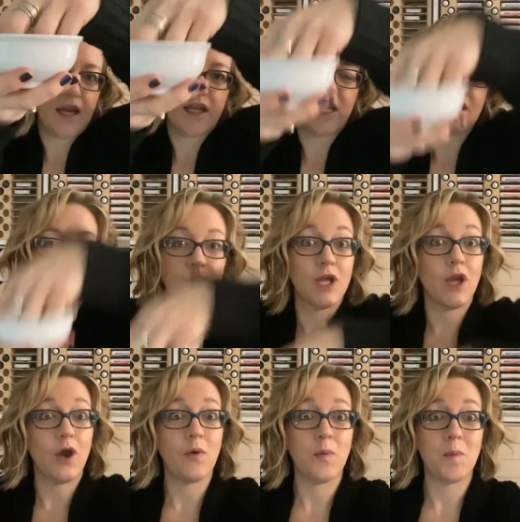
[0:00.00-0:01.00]
And here we
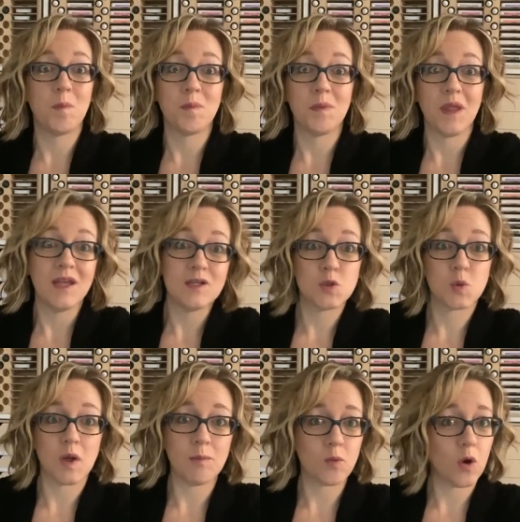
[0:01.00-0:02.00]
go.
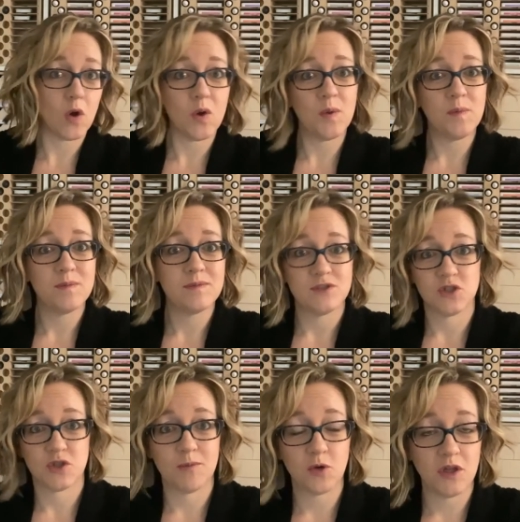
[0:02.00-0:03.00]
Drum roll.
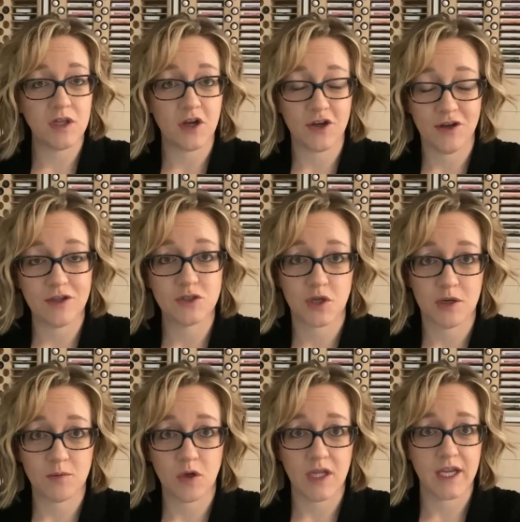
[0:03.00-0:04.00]
Drum roll. Are you all drum
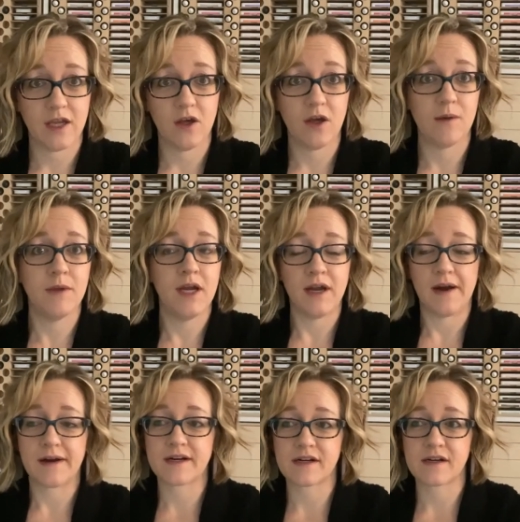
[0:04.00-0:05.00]
rolling at home?
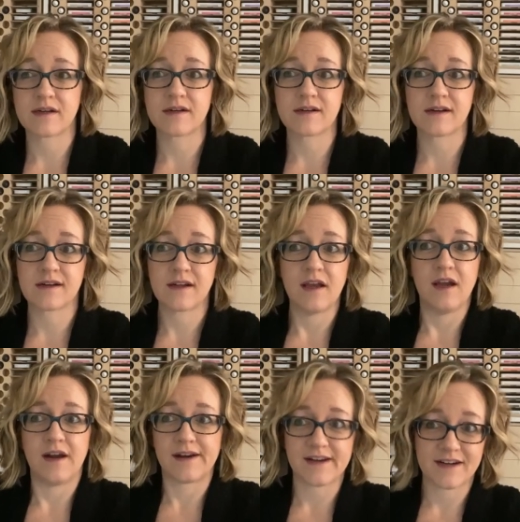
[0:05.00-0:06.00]

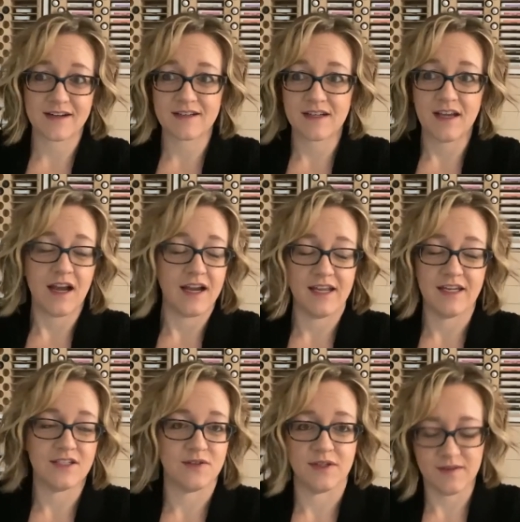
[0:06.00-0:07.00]
I
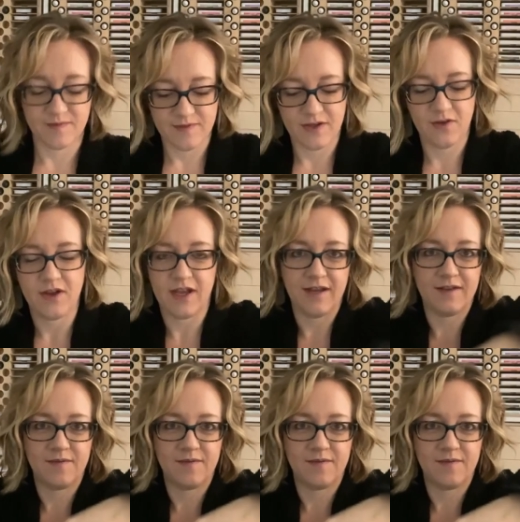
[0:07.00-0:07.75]
can't do it. Okay.